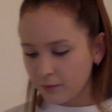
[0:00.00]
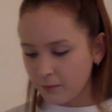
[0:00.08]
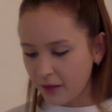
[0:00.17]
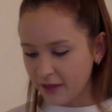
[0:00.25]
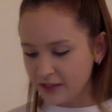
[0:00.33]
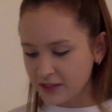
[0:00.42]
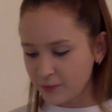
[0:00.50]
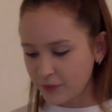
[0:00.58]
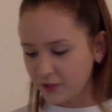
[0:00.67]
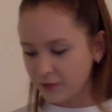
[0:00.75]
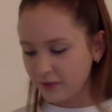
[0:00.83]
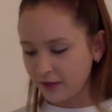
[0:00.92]
Maya
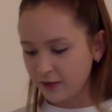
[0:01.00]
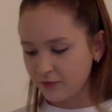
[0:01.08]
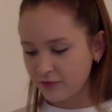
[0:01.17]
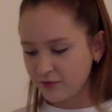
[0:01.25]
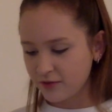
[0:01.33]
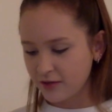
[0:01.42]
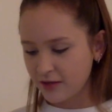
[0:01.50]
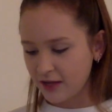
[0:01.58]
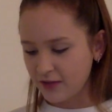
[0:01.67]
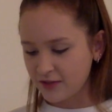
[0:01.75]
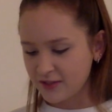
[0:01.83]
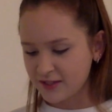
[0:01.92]
spun around
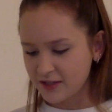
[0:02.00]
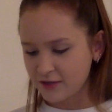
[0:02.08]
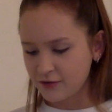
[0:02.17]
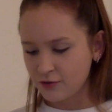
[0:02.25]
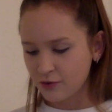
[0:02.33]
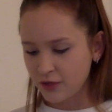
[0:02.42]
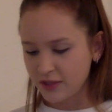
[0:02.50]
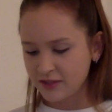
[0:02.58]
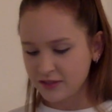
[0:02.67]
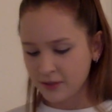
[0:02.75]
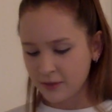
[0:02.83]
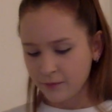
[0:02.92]
at the sudden
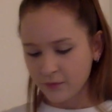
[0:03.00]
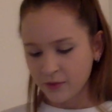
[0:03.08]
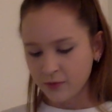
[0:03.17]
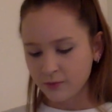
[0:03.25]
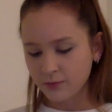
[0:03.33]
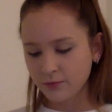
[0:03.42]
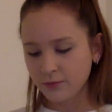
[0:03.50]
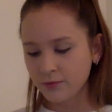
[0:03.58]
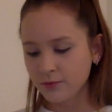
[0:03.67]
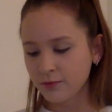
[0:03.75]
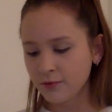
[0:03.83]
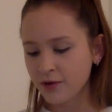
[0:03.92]
noise.
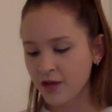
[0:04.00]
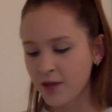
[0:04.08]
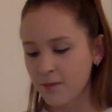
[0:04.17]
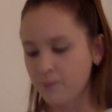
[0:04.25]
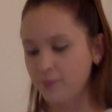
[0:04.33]
Rip!